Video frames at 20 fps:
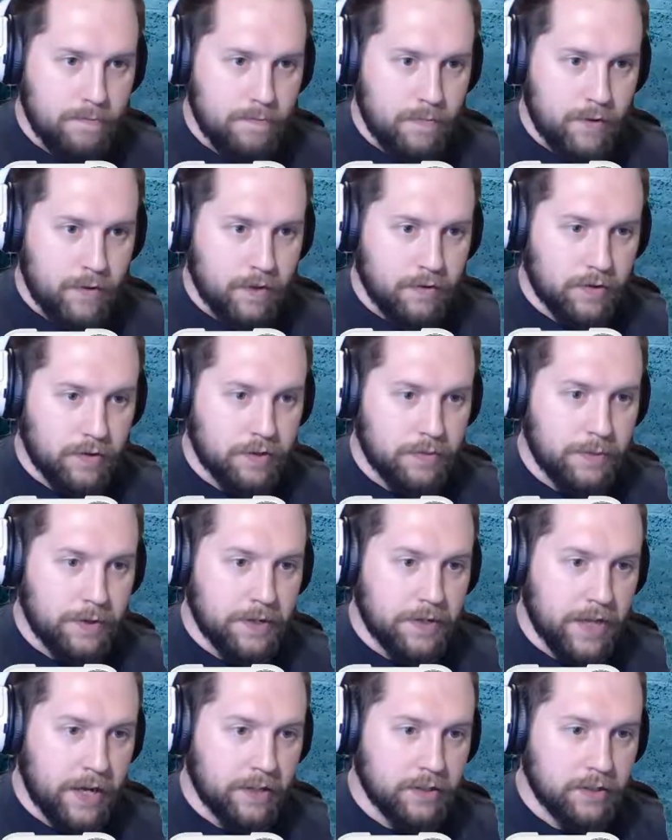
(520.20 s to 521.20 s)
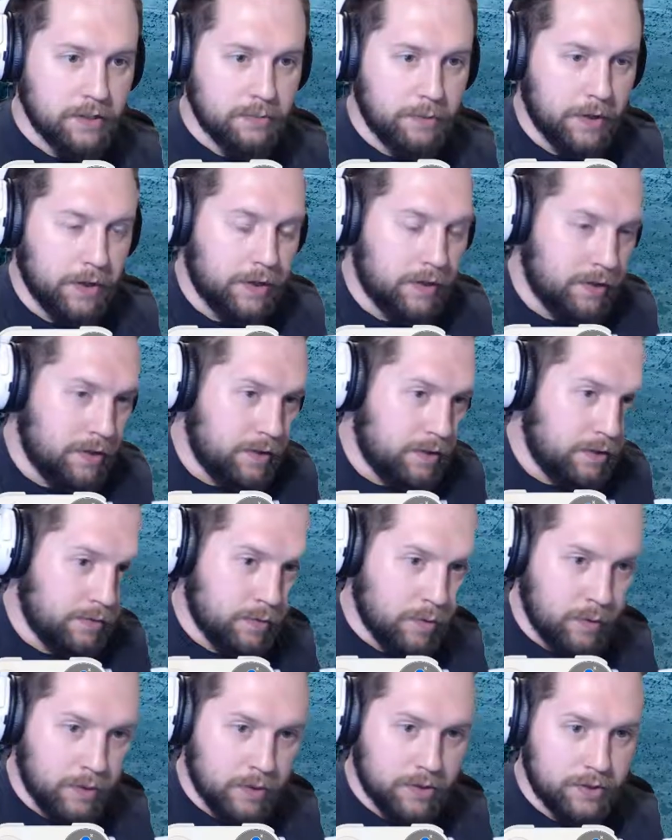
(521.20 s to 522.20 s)
So that's a bit tense, but of
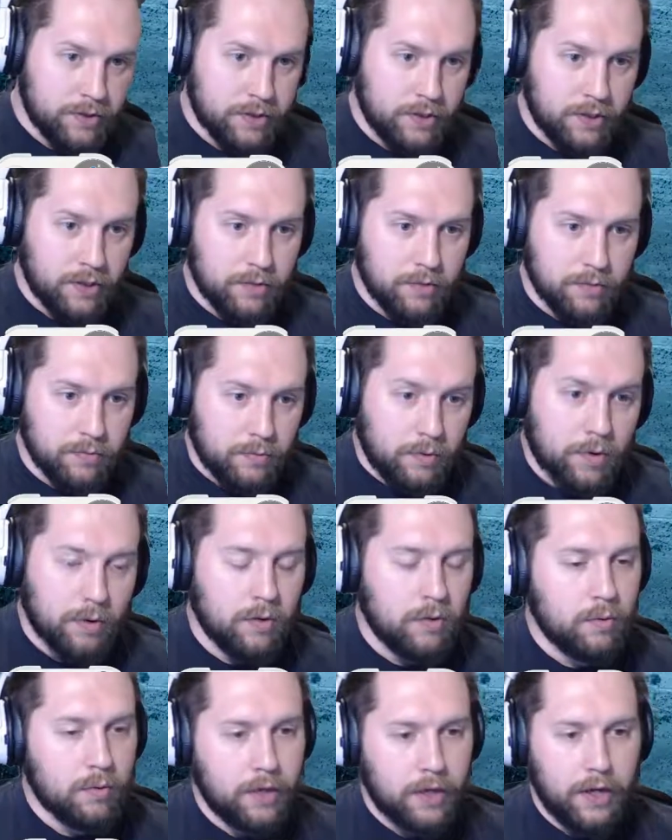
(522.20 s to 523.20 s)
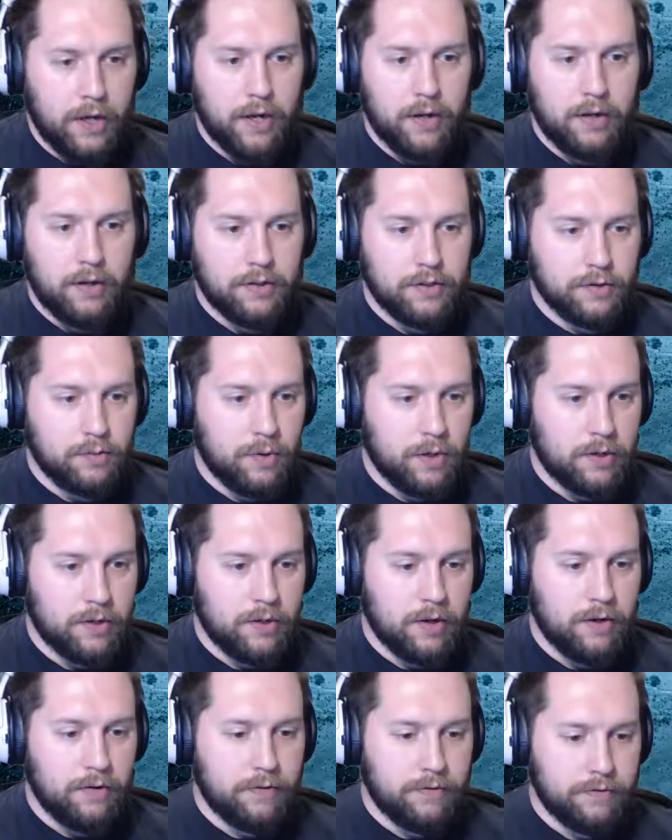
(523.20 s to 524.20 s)
course, you know... Oh, okay, I just walked
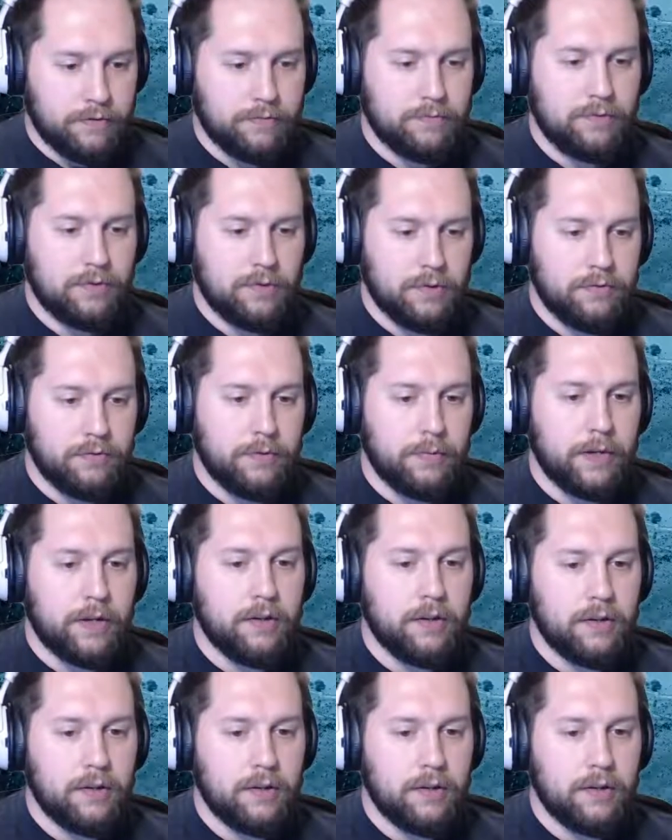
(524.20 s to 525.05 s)
off. Good for me.